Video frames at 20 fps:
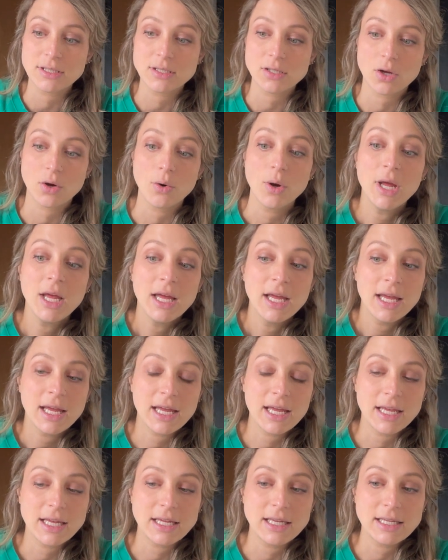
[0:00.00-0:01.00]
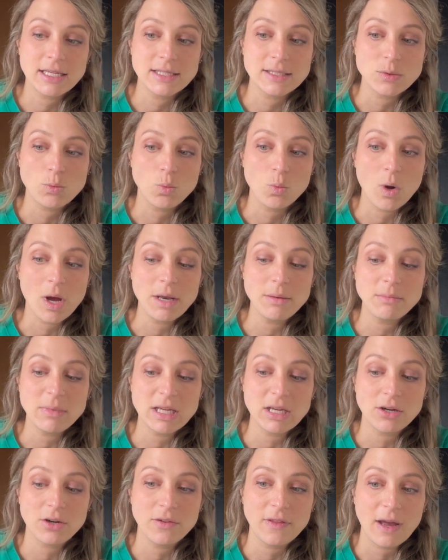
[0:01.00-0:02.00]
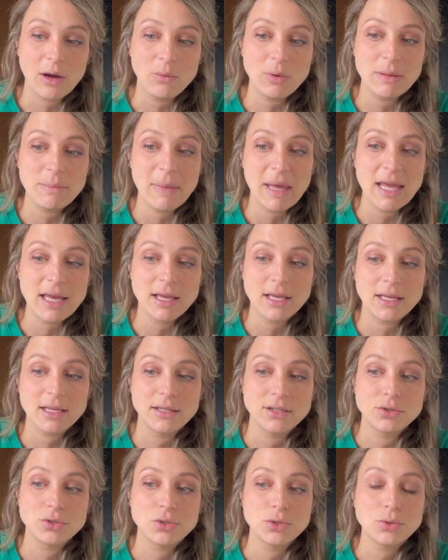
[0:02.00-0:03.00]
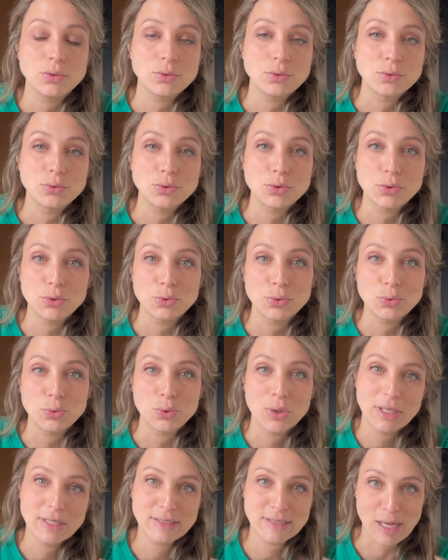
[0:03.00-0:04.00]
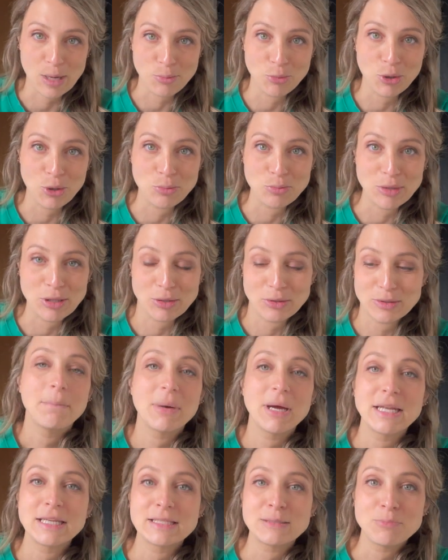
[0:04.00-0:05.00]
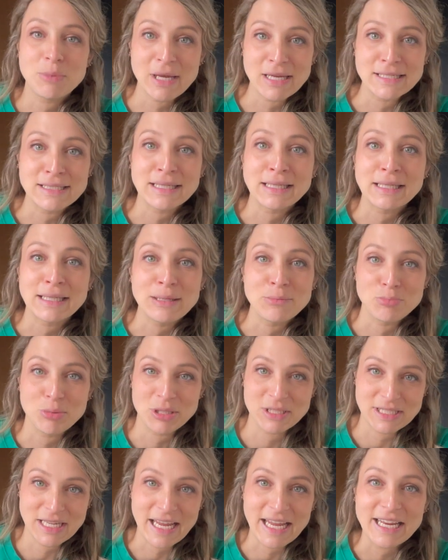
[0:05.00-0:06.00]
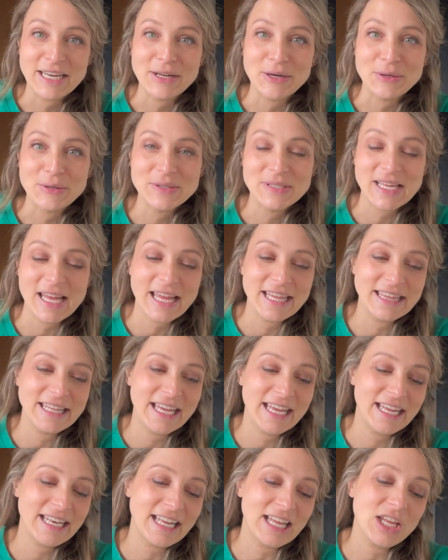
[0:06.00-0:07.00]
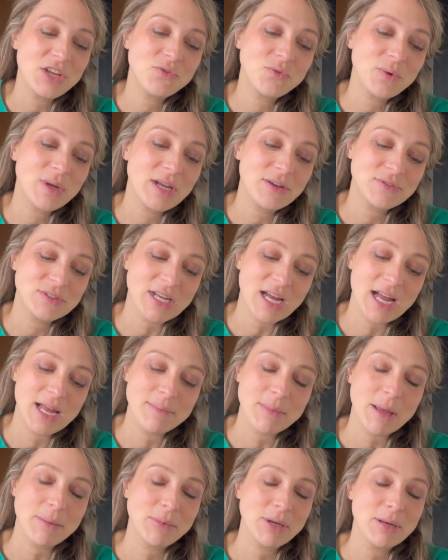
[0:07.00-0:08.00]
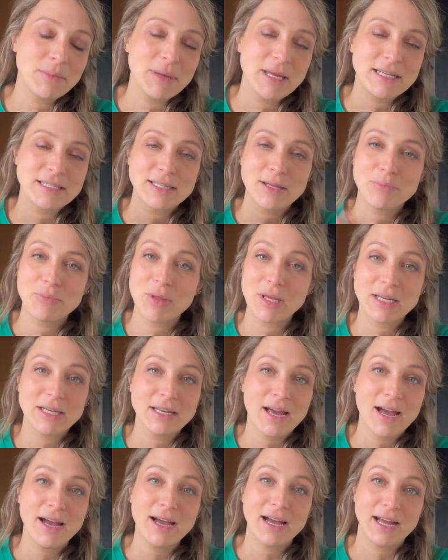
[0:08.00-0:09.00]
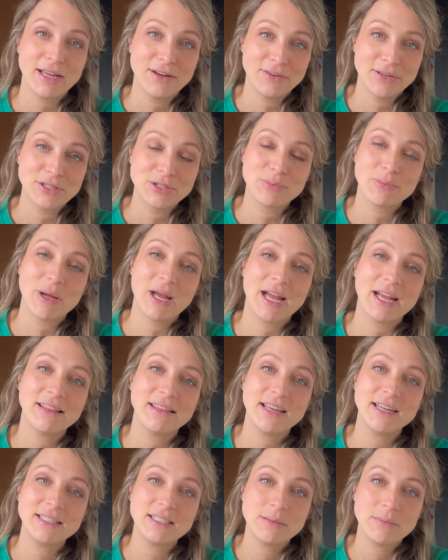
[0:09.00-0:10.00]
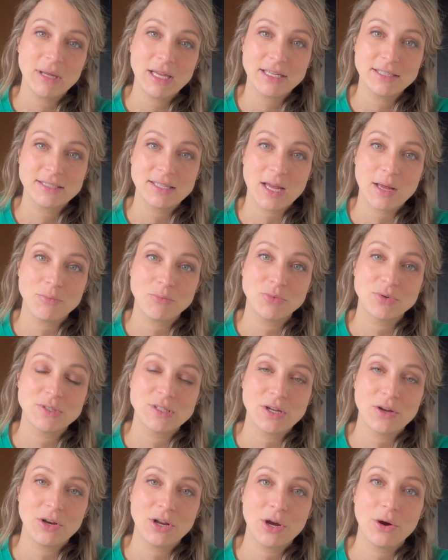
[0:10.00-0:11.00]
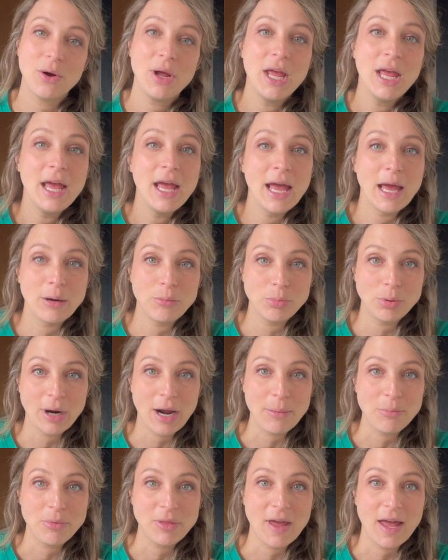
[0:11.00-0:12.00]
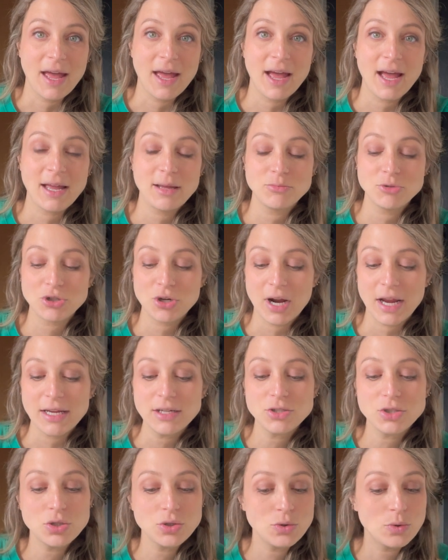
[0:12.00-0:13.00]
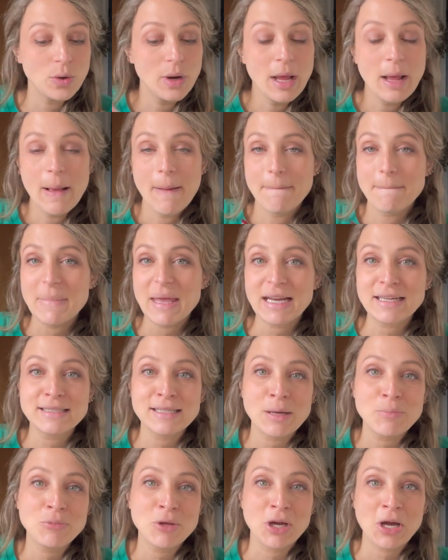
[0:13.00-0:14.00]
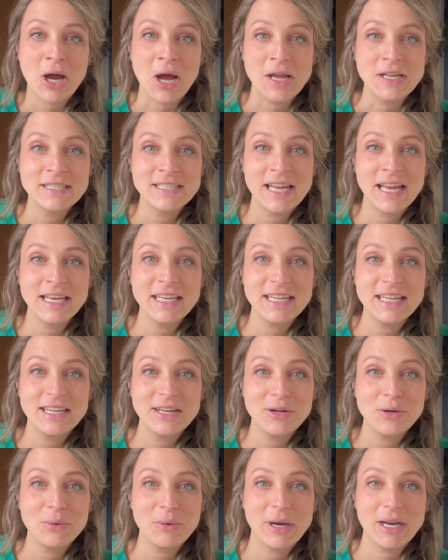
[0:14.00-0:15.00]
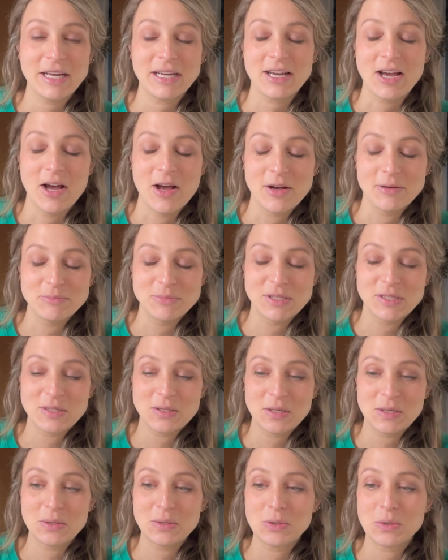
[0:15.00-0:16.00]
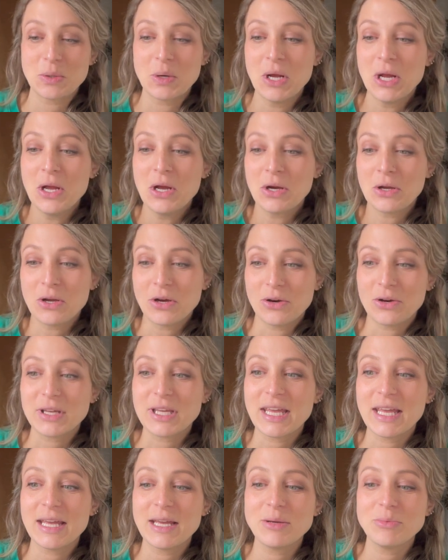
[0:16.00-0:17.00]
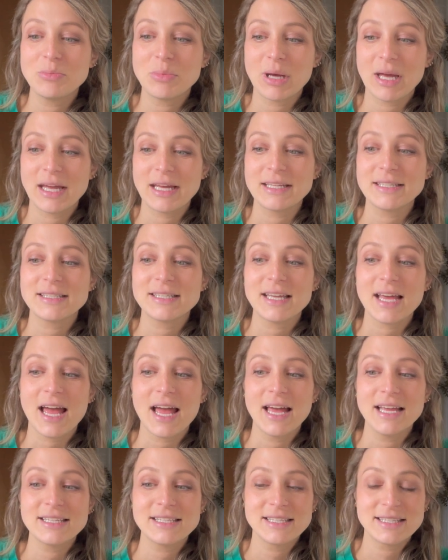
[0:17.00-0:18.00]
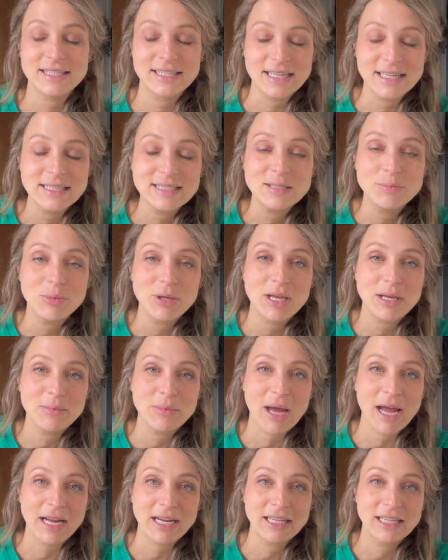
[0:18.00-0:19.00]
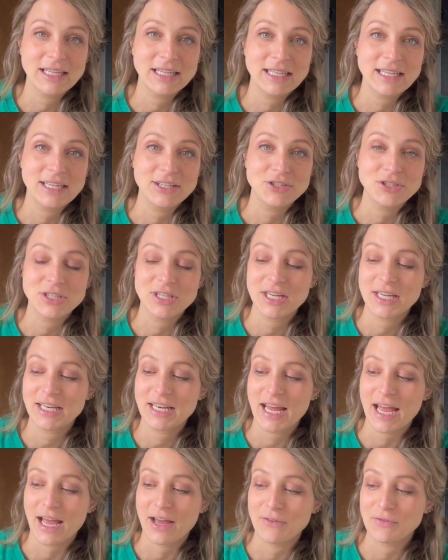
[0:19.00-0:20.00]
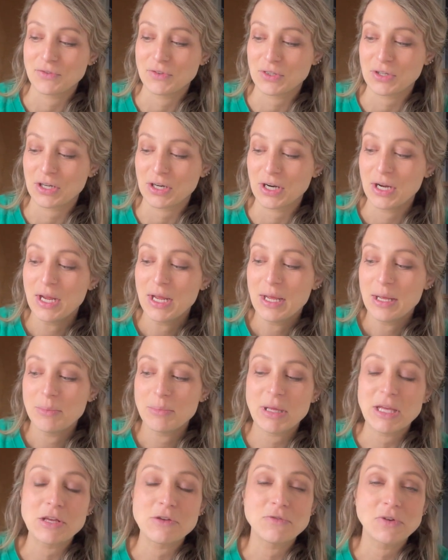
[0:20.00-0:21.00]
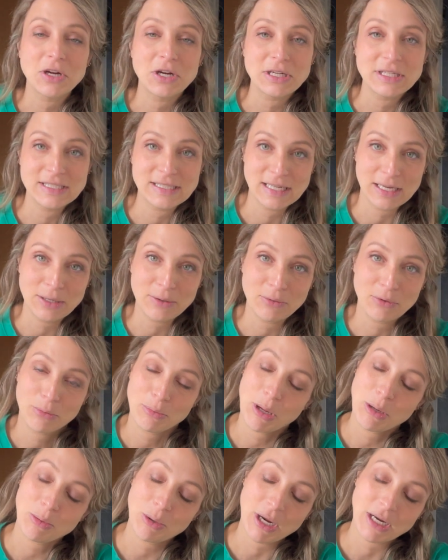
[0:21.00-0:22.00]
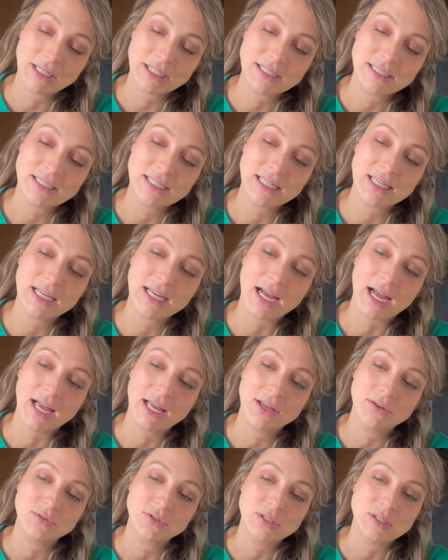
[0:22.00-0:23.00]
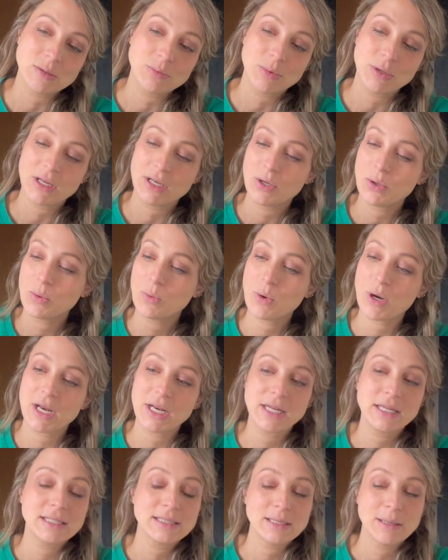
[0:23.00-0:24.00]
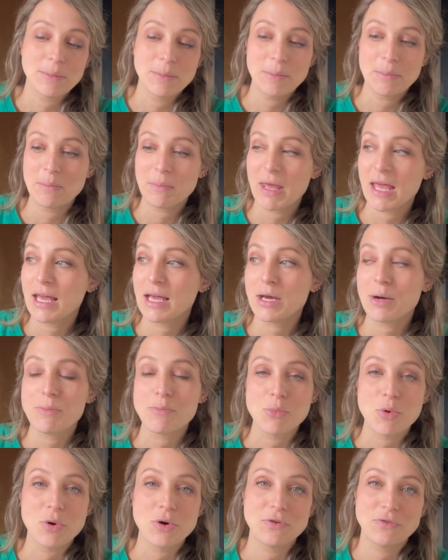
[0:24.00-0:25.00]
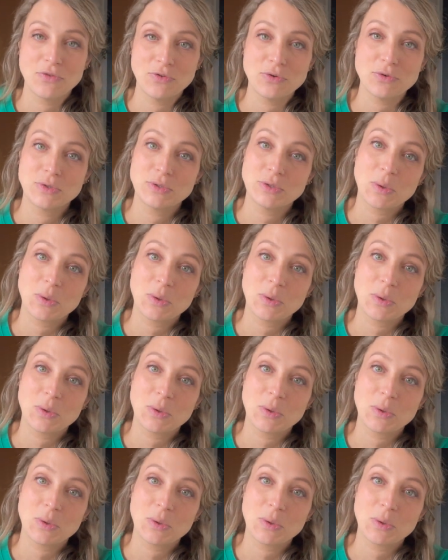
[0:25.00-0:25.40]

So it is one meal that we make into two separate meals, but it's basically potatoes. And then if we have time, I'm going to make something not Irish, but I'd like to make some risotto and prep that. I'm trying to mix up the content here when it comes to cooking, but since being back in the kitchen after being very sick with my pregnancy, I have just been wanting to make more food.